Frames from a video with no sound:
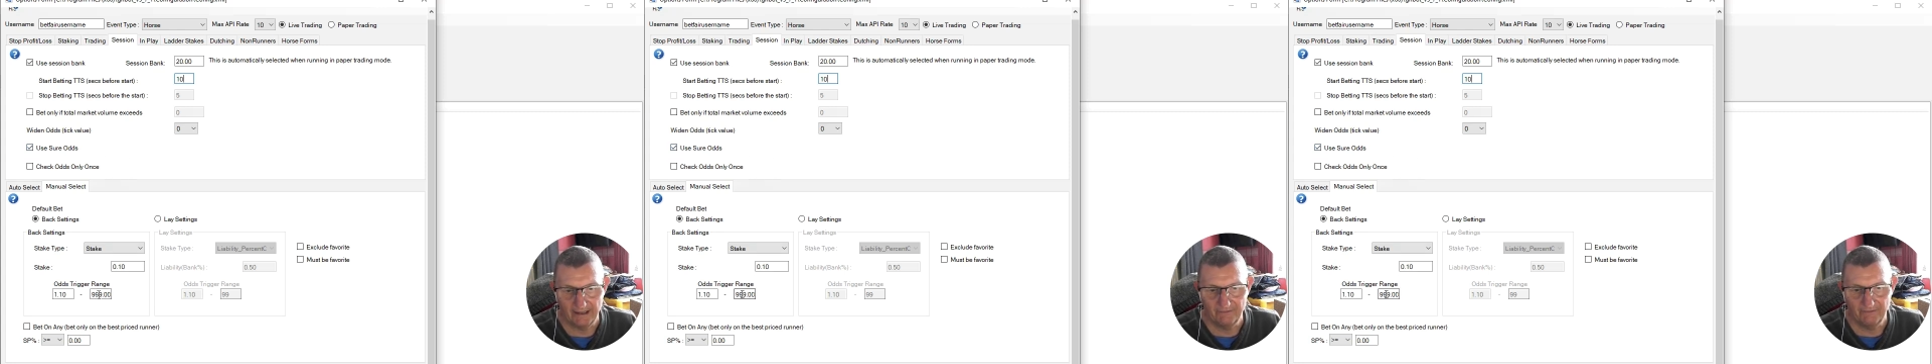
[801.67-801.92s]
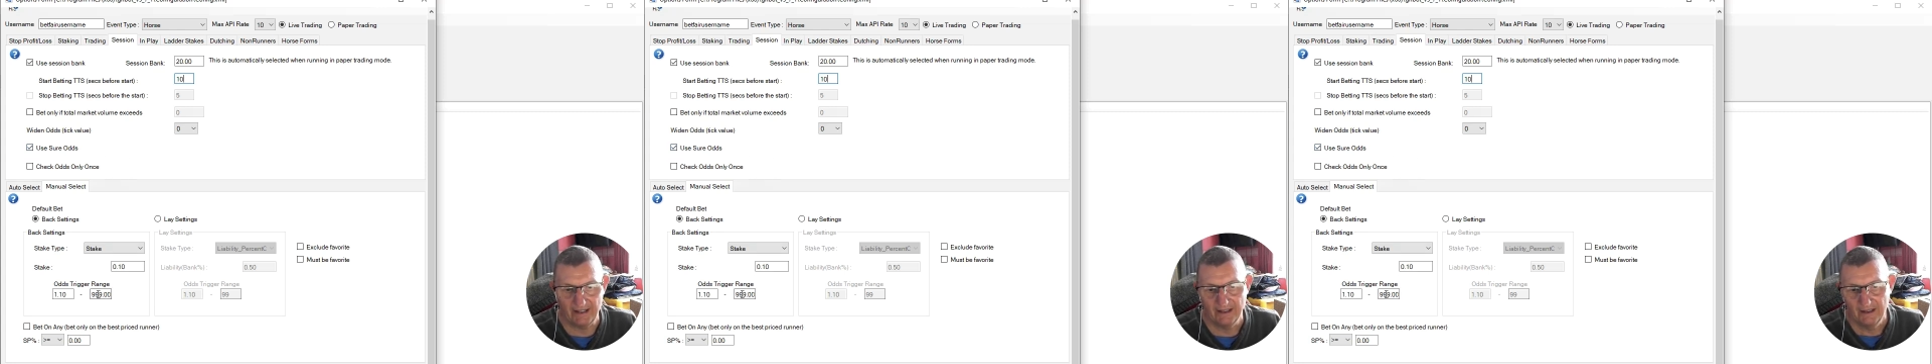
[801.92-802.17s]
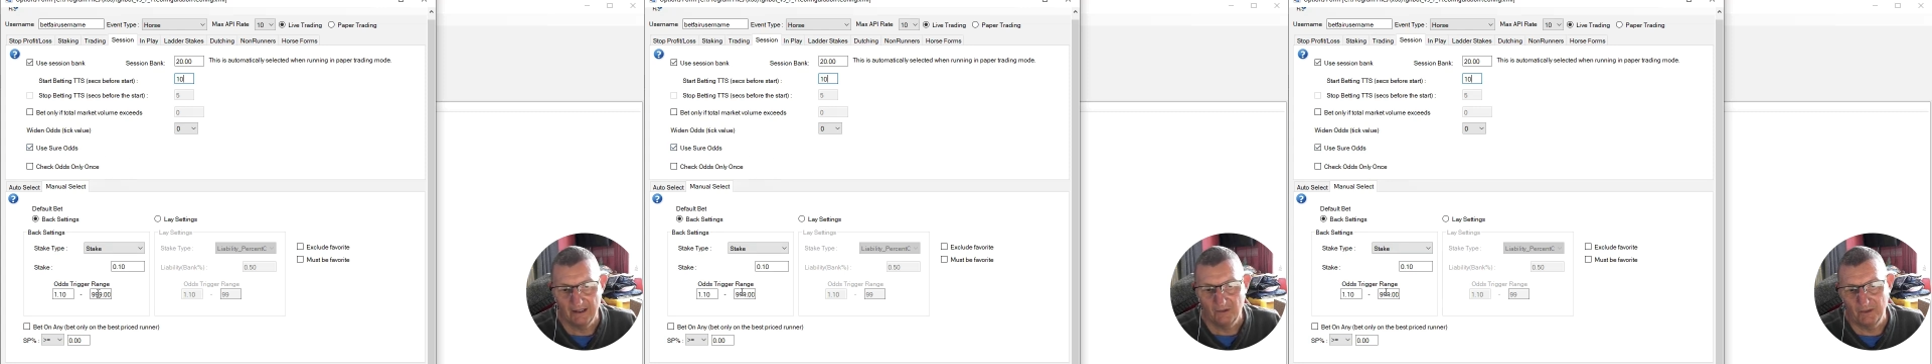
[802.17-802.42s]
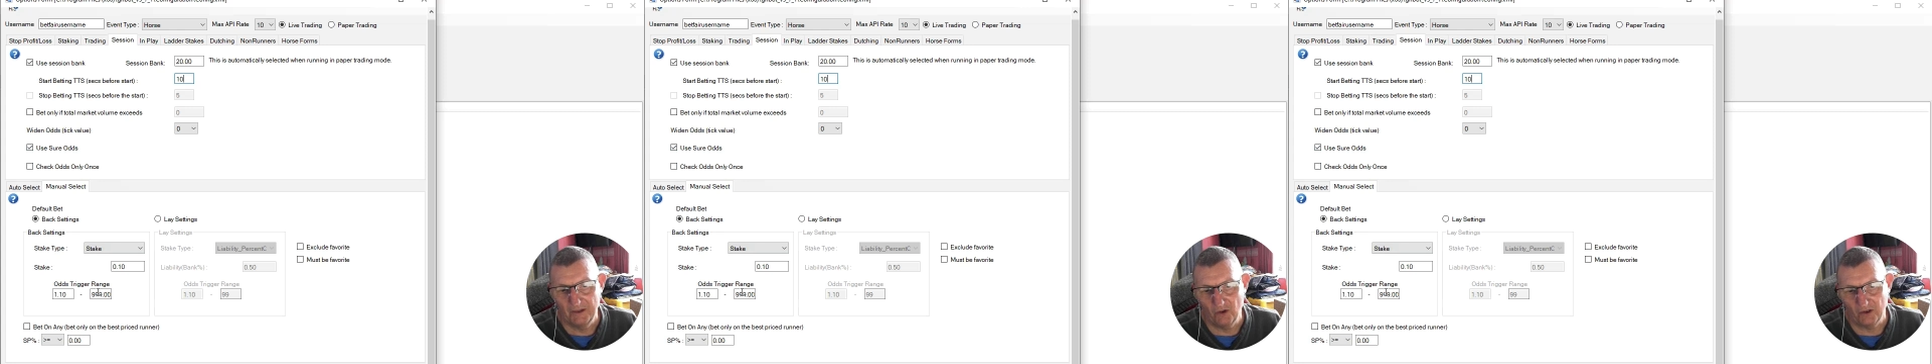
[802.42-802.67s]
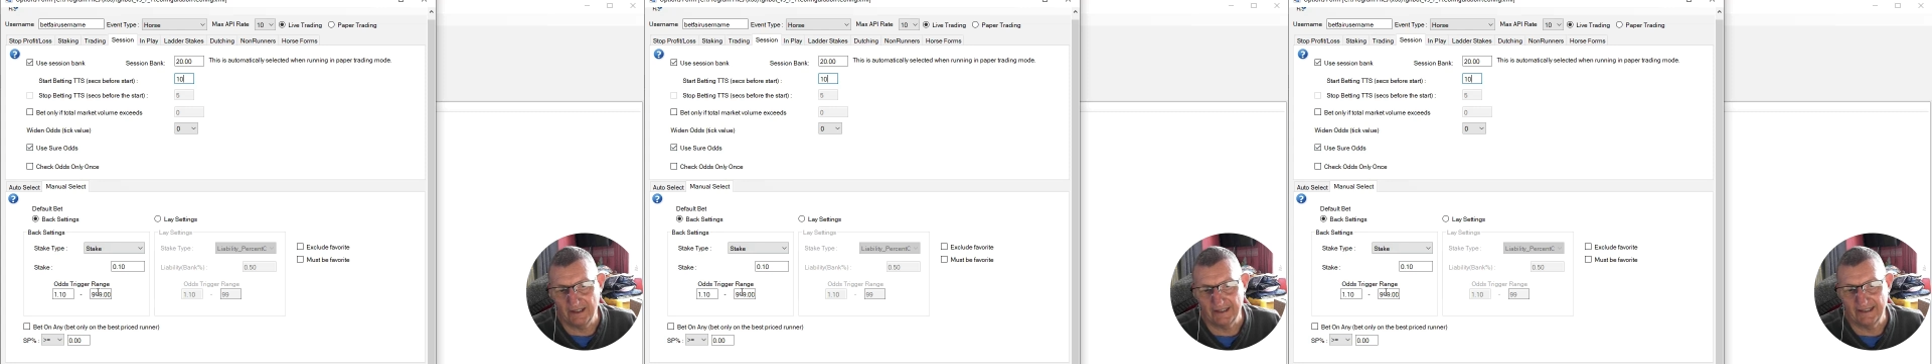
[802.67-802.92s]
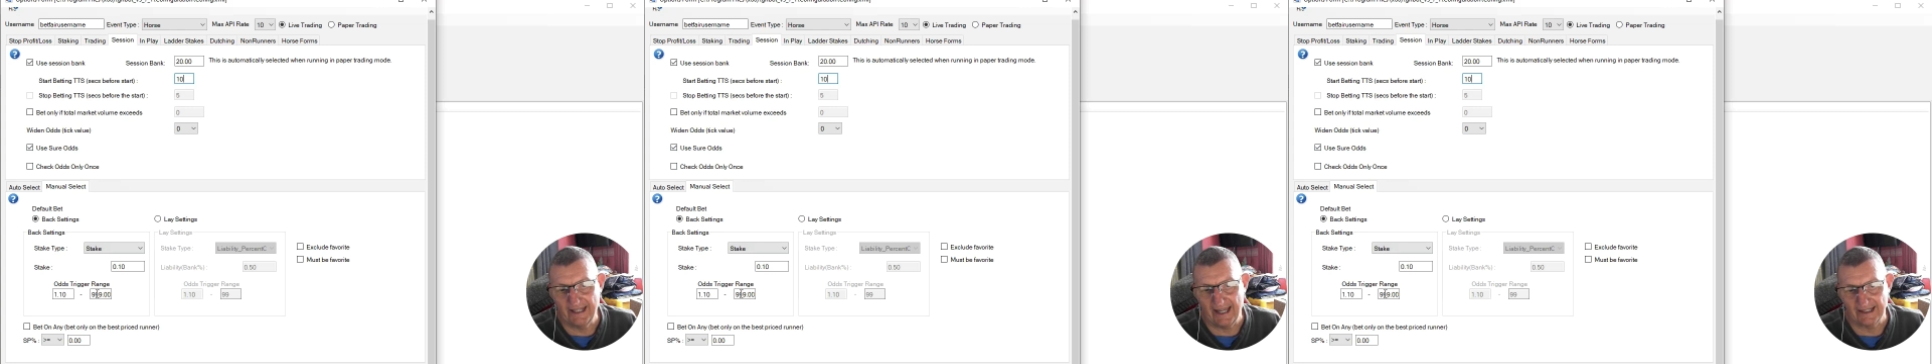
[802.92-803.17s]
In fact, we're not going to
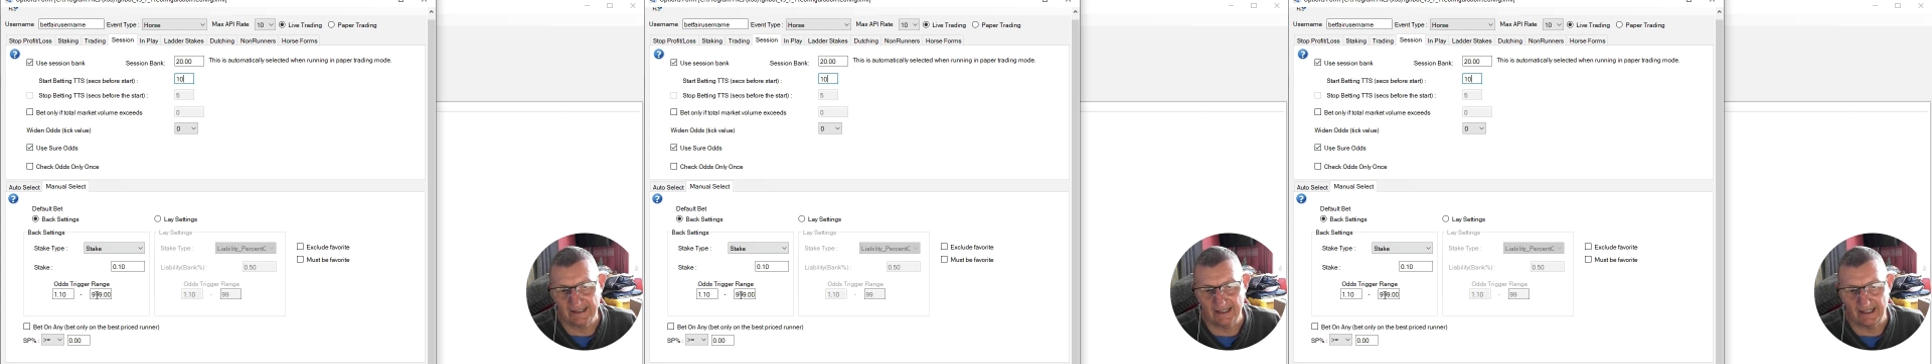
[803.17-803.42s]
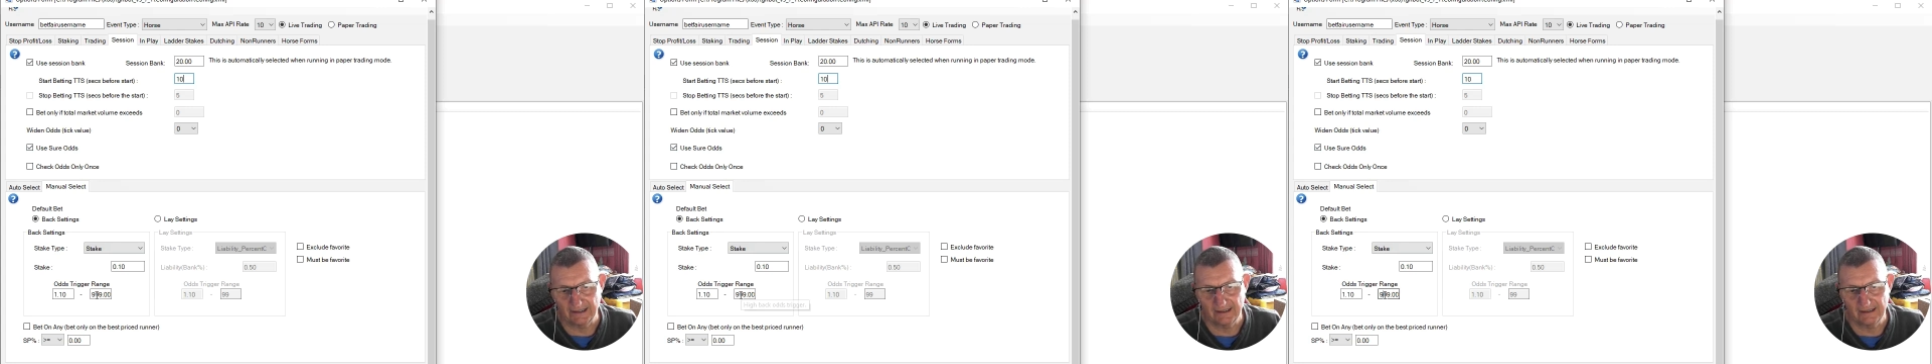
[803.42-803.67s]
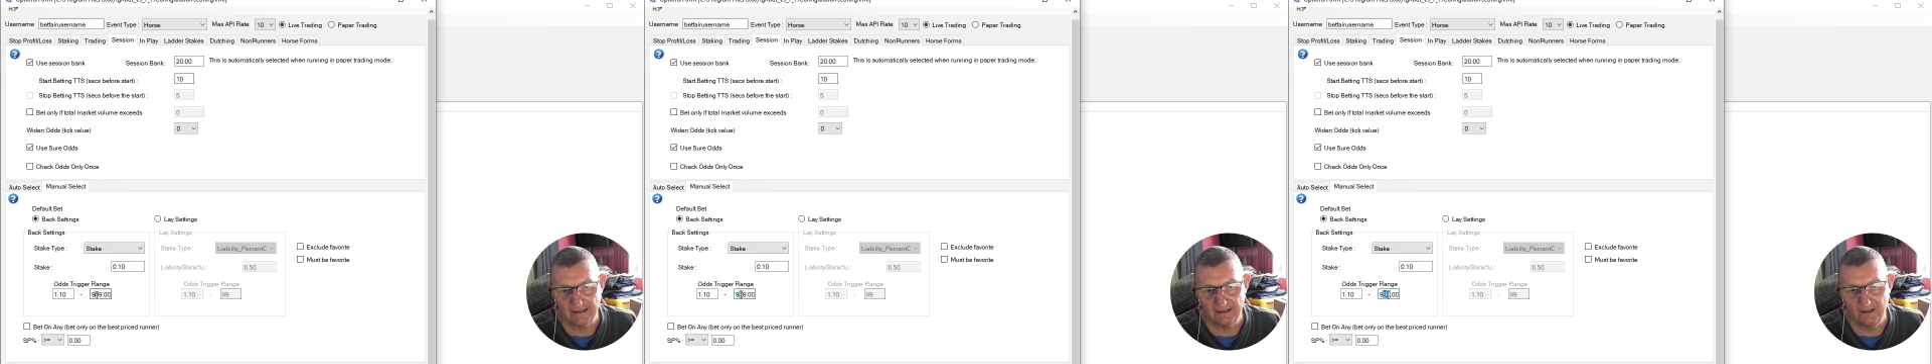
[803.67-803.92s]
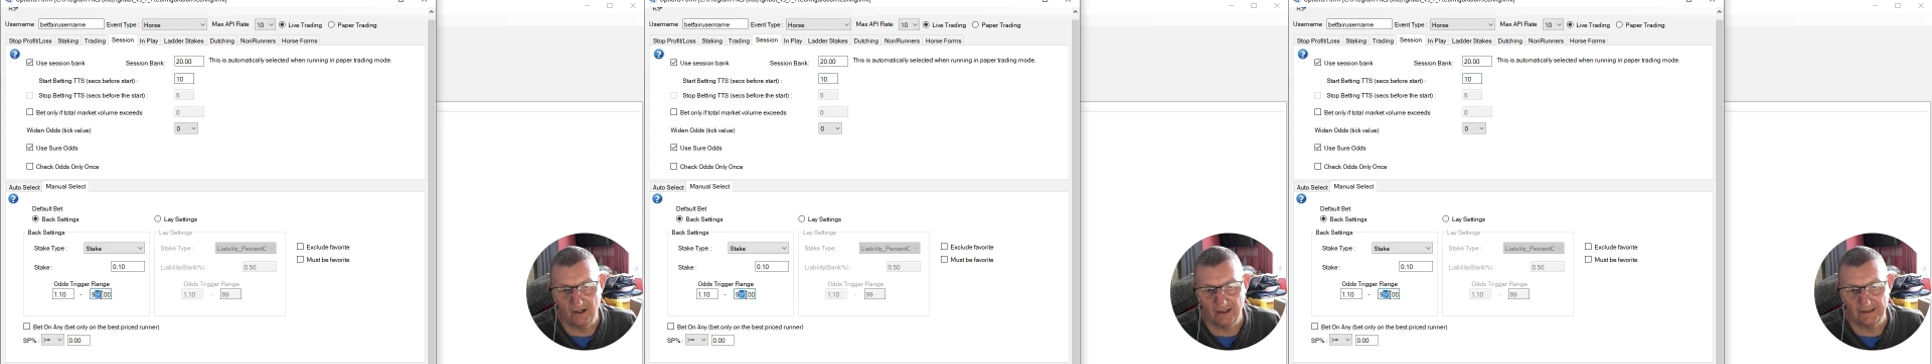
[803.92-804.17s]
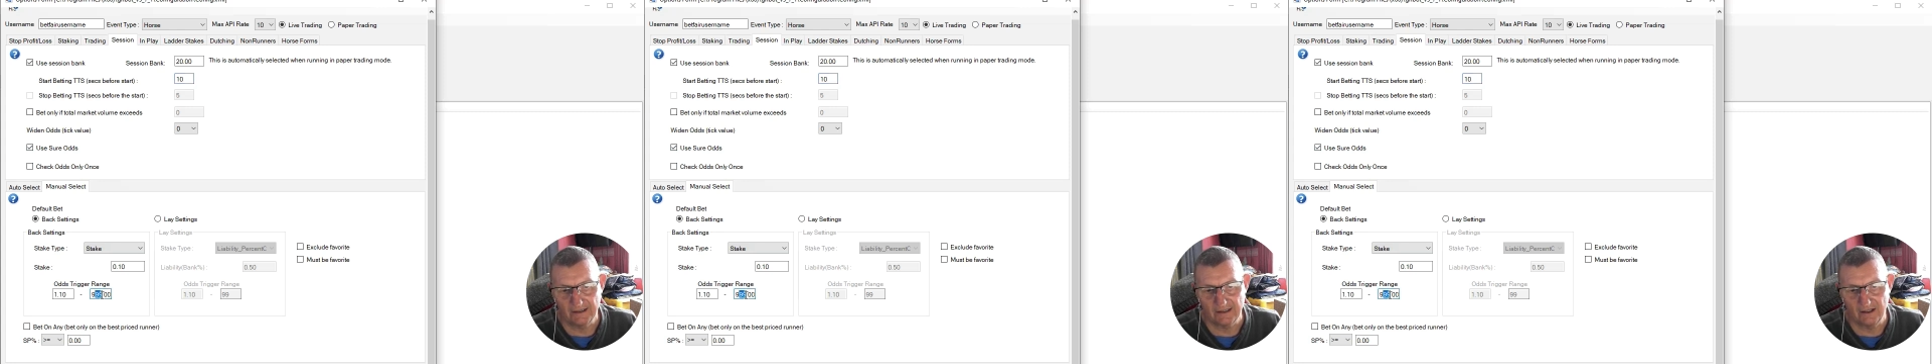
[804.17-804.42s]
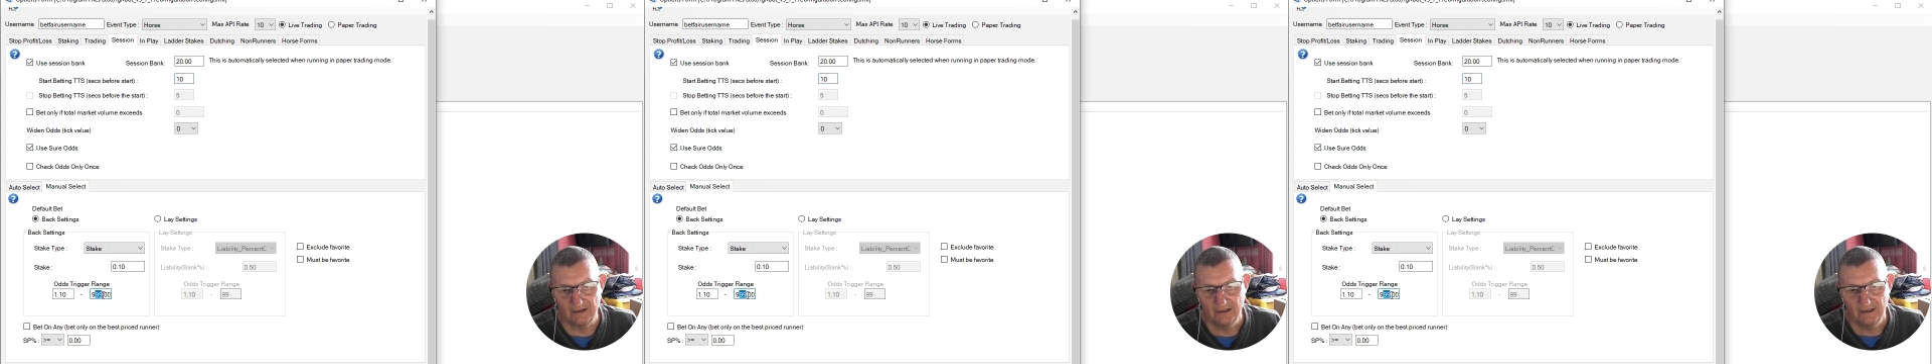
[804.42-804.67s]
get selections at 9,
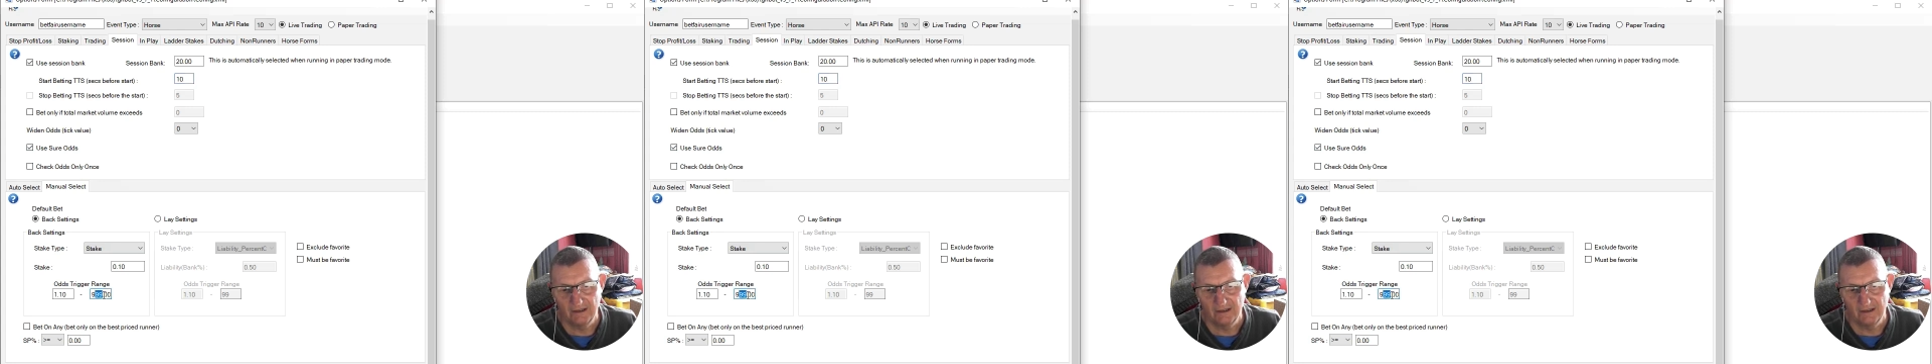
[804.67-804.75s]
so